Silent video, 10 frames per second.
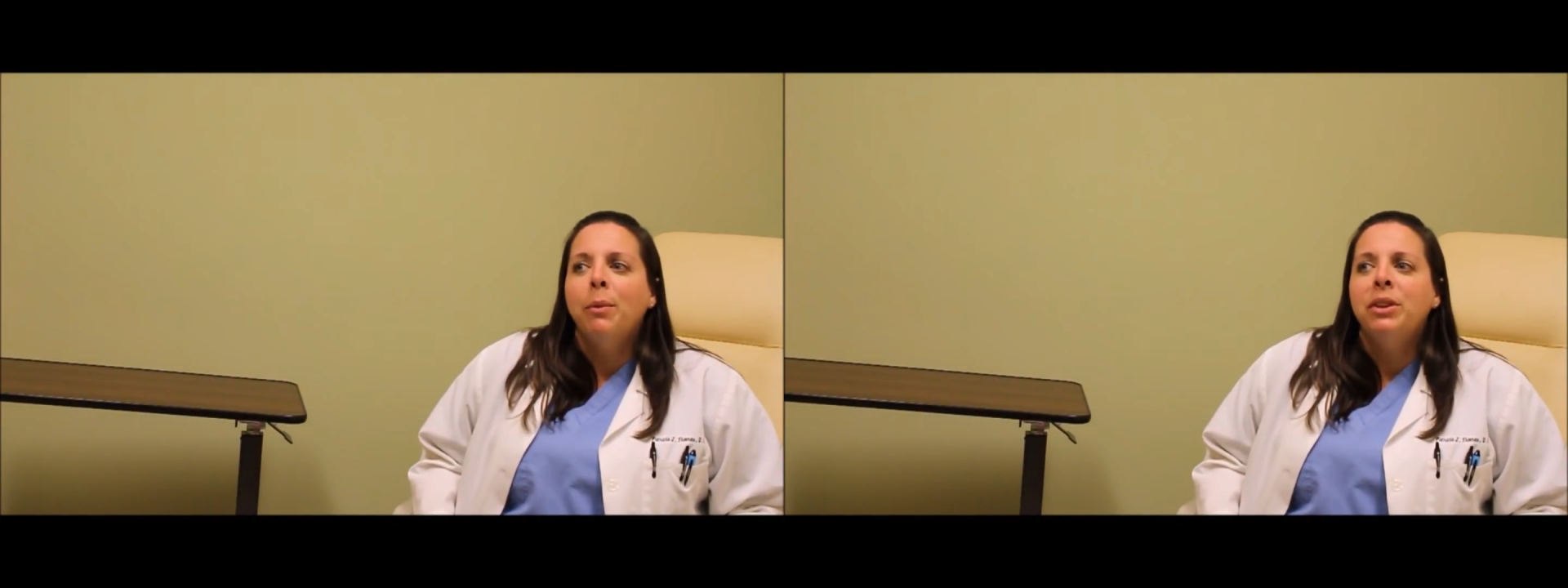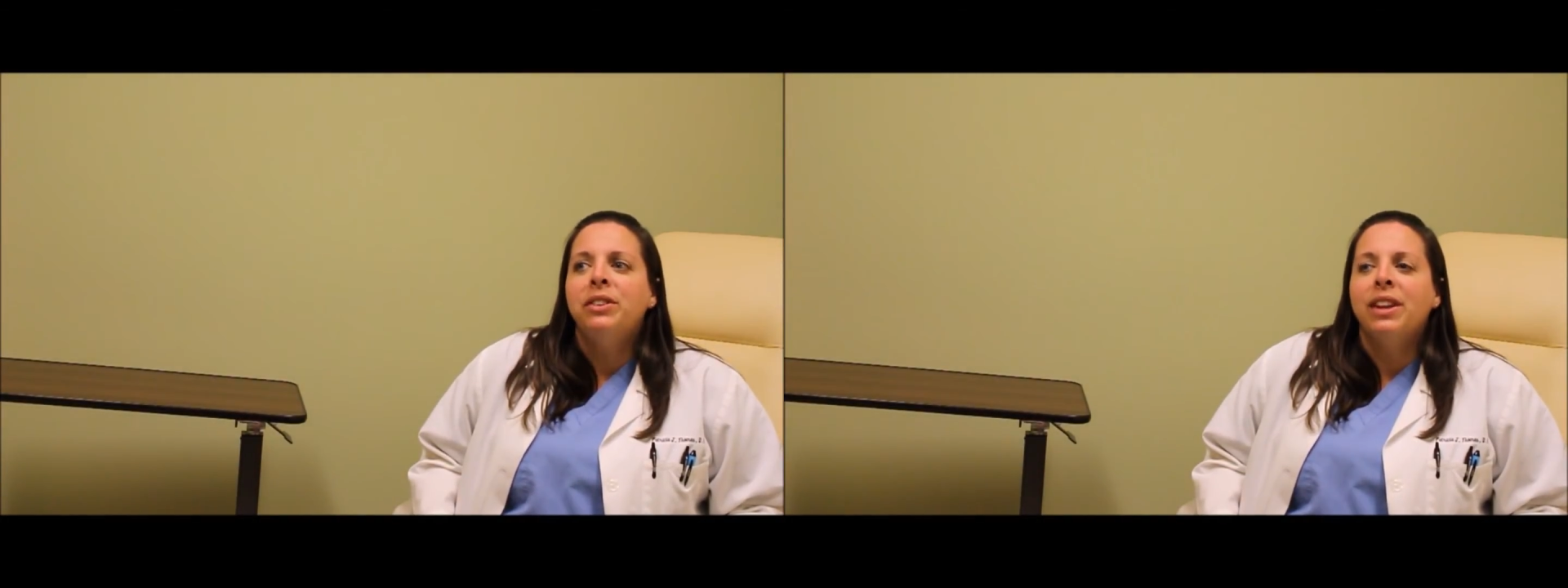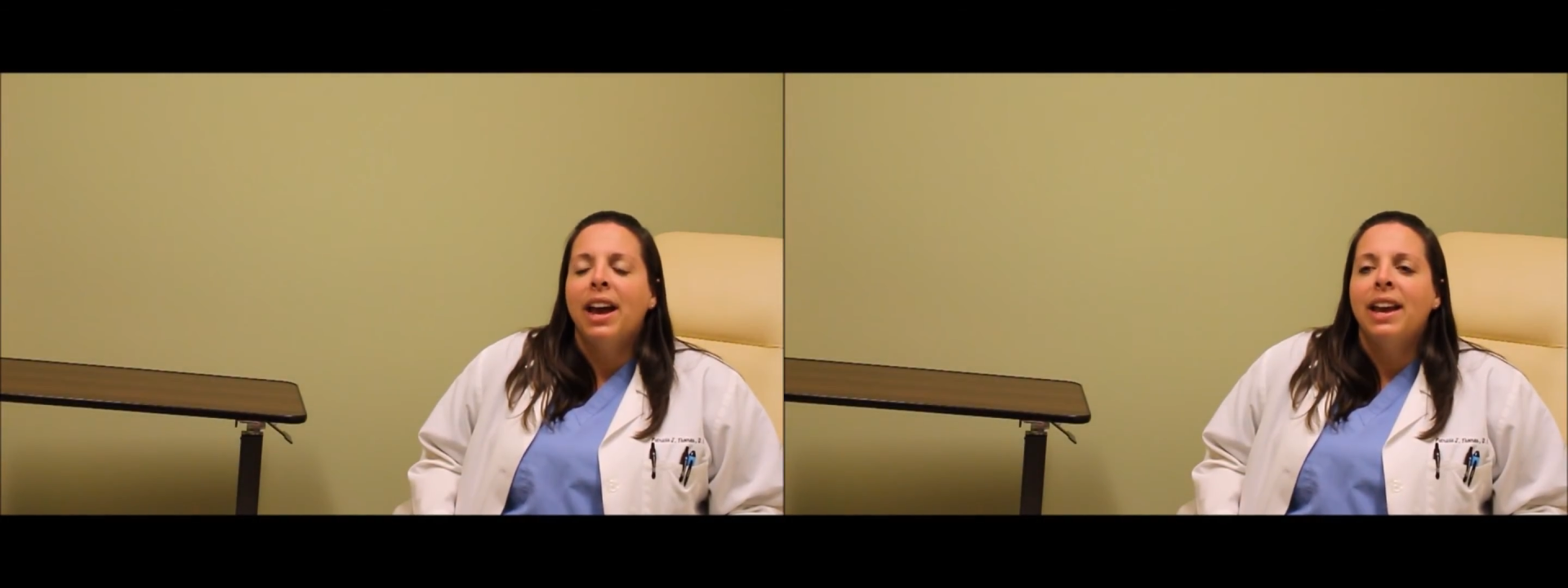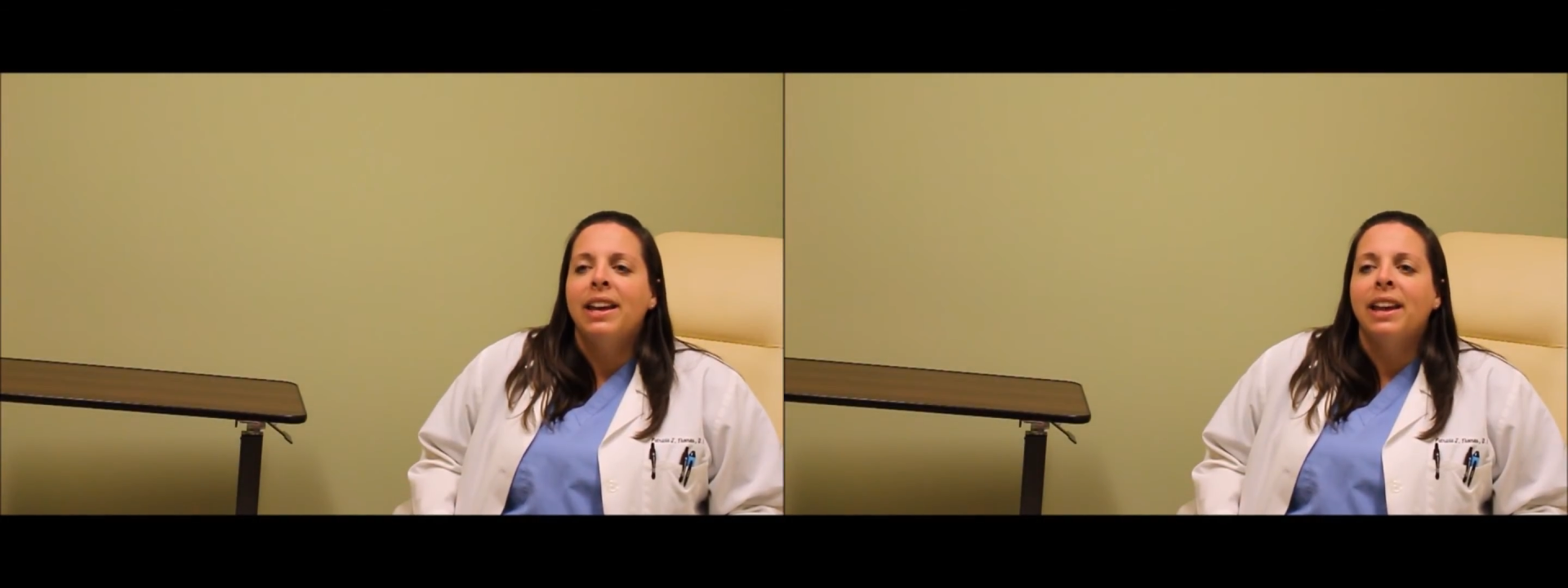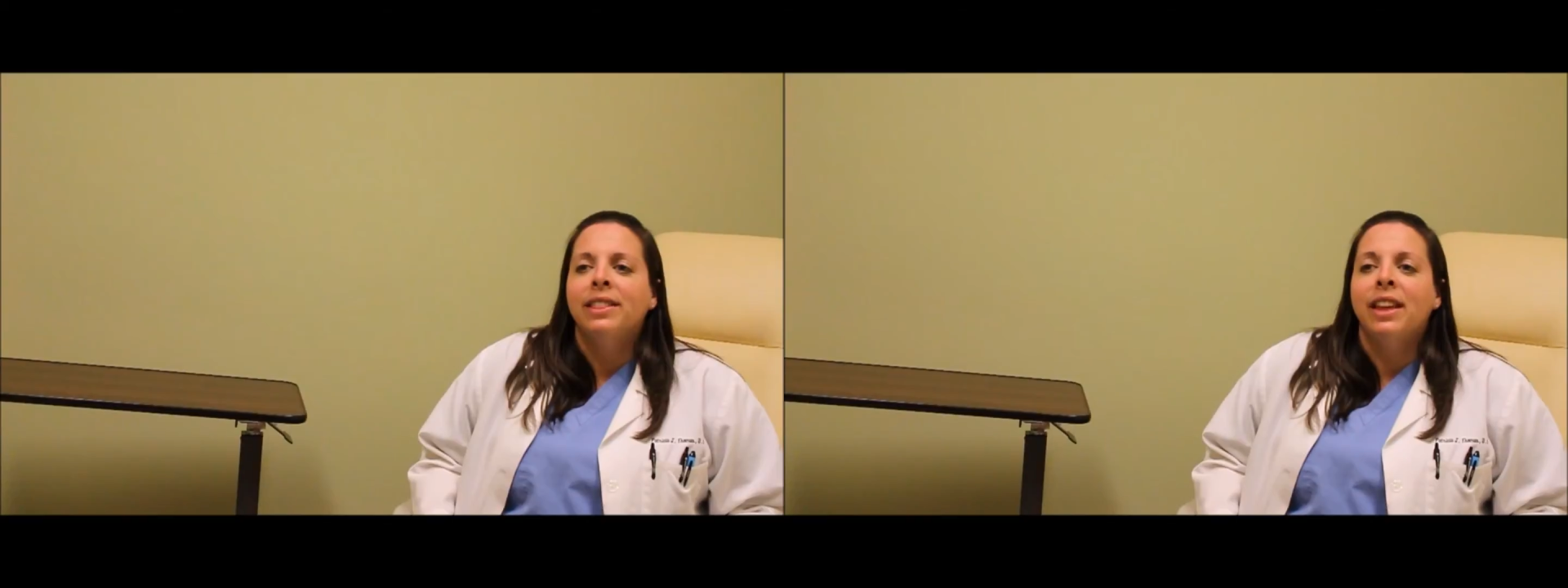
would say